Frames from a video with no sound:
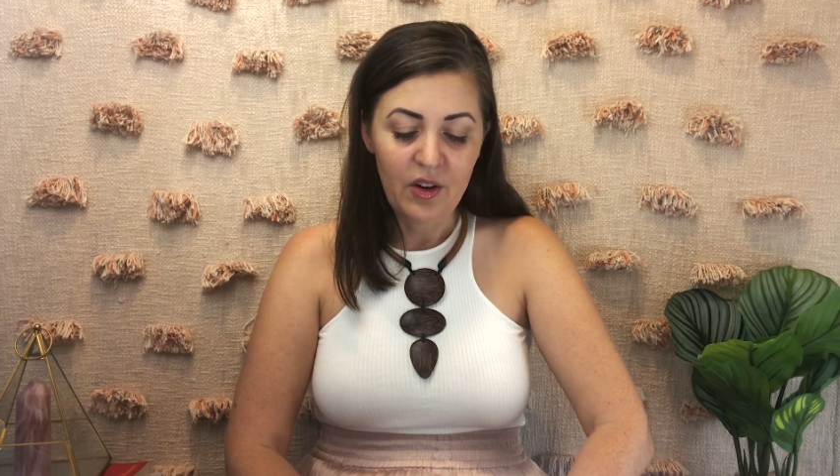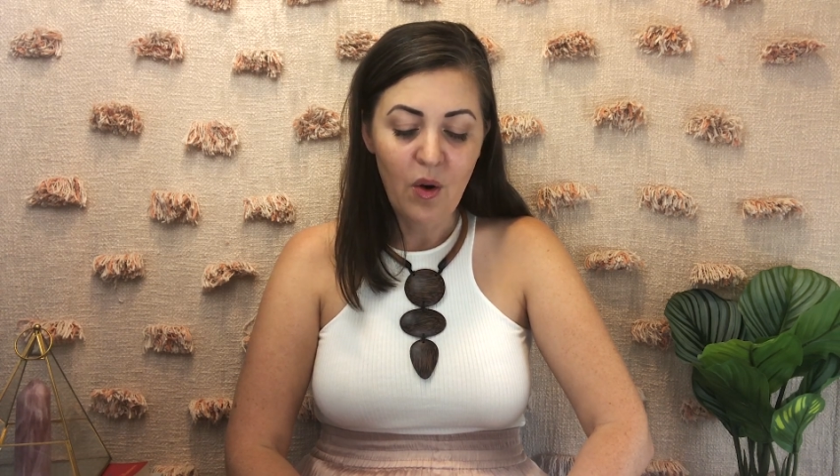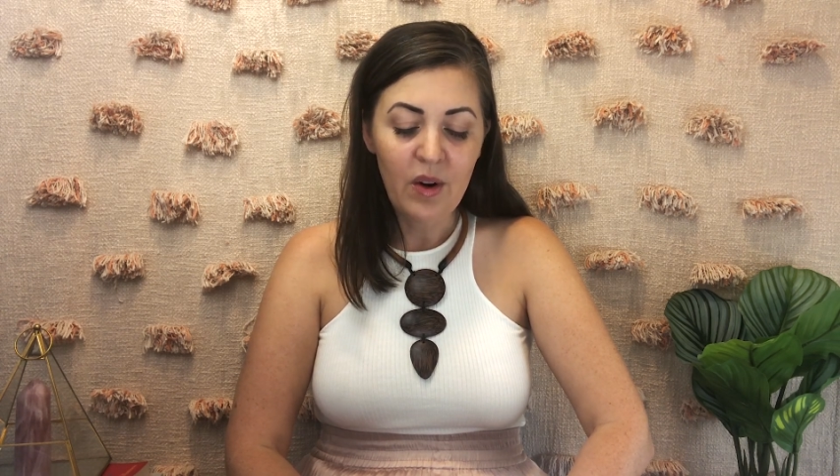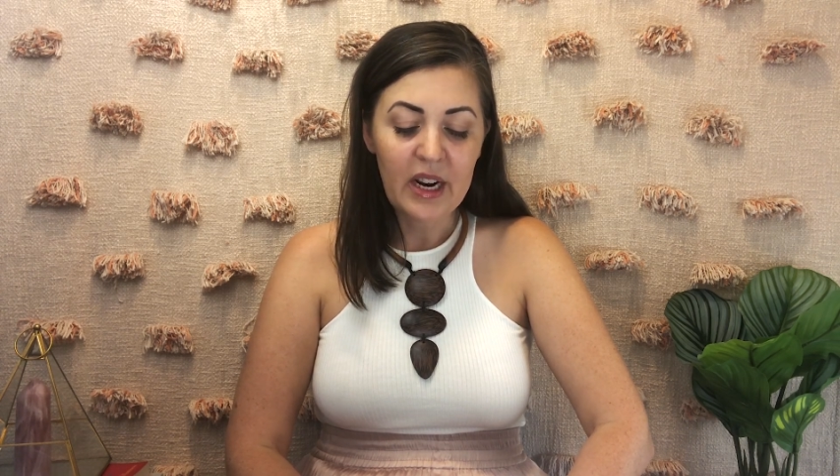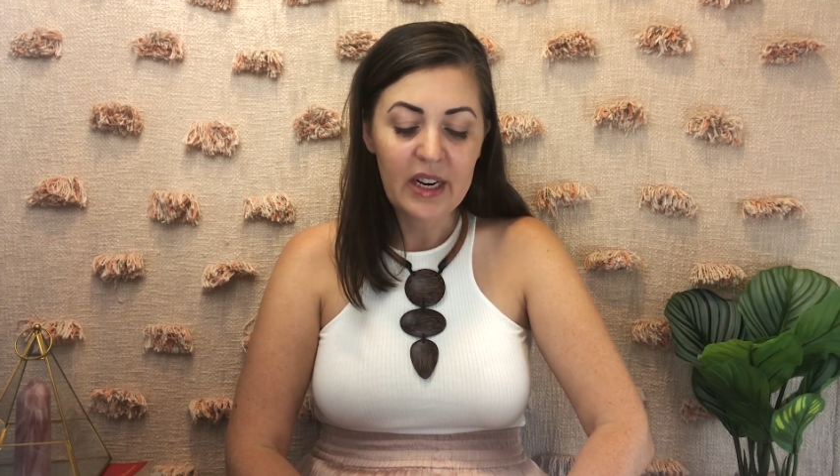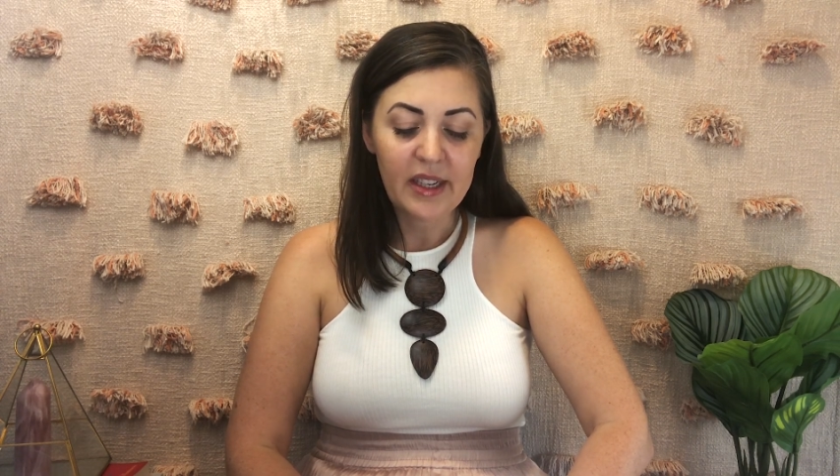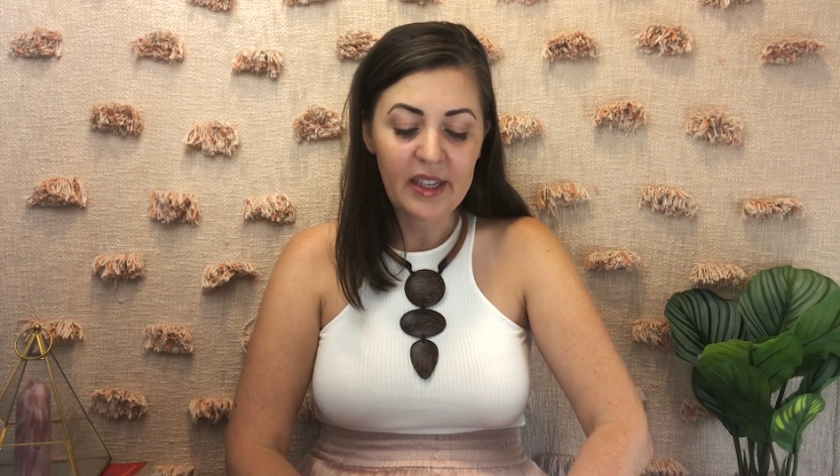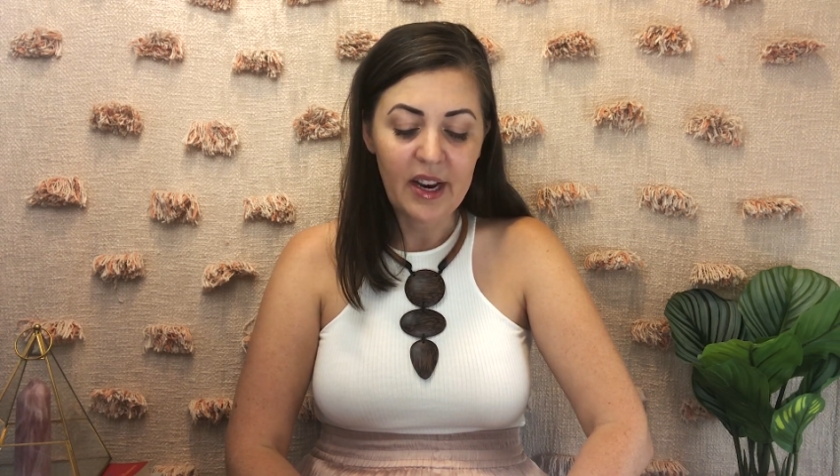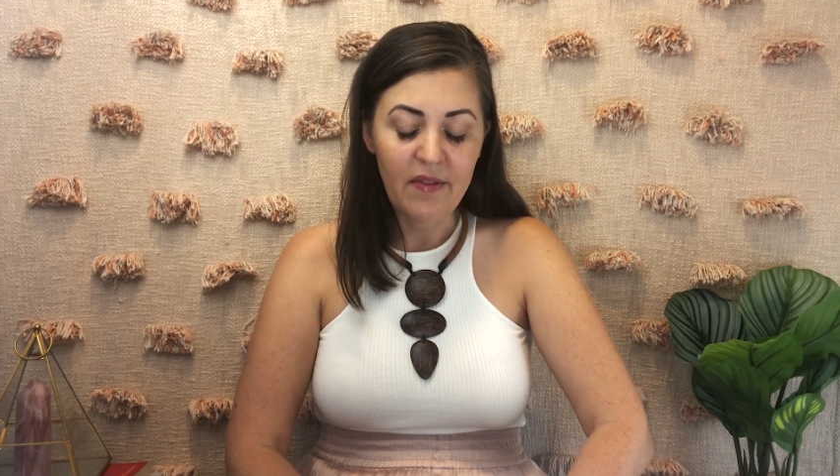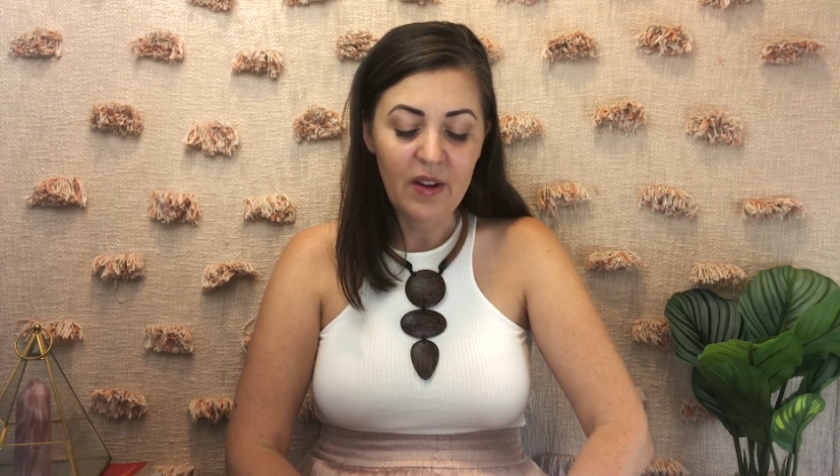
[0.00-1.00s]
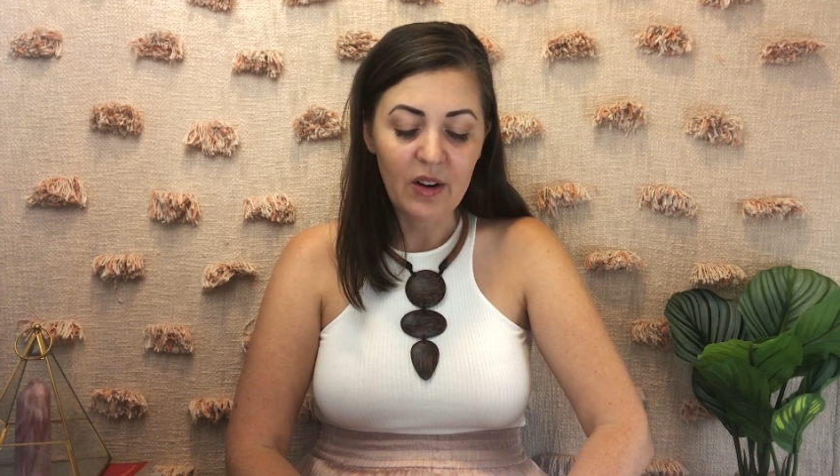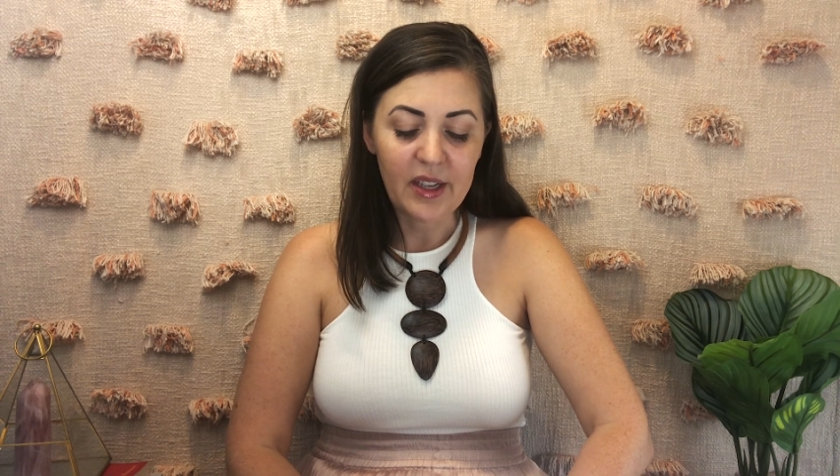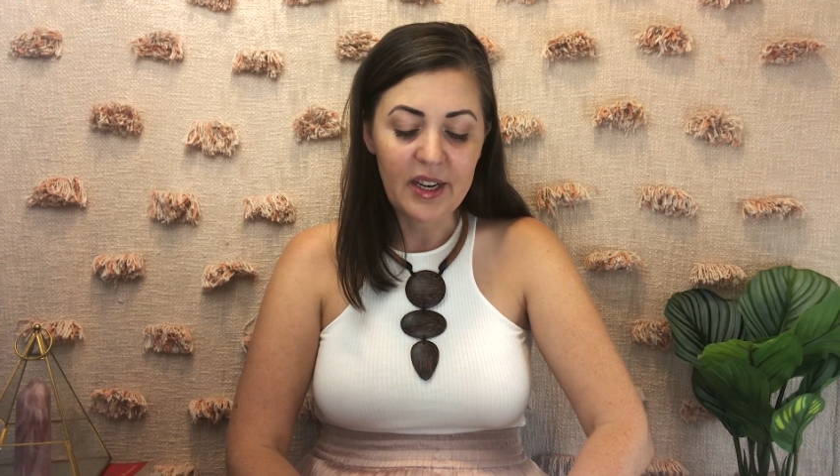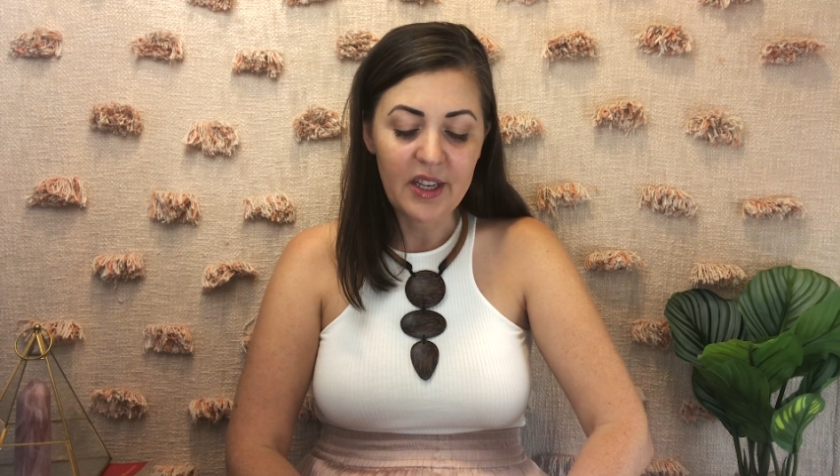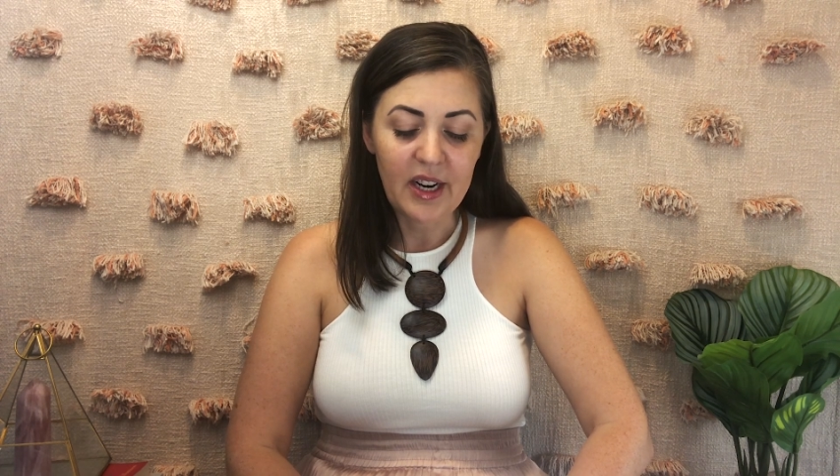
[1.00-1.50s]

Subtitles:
Notice if there's any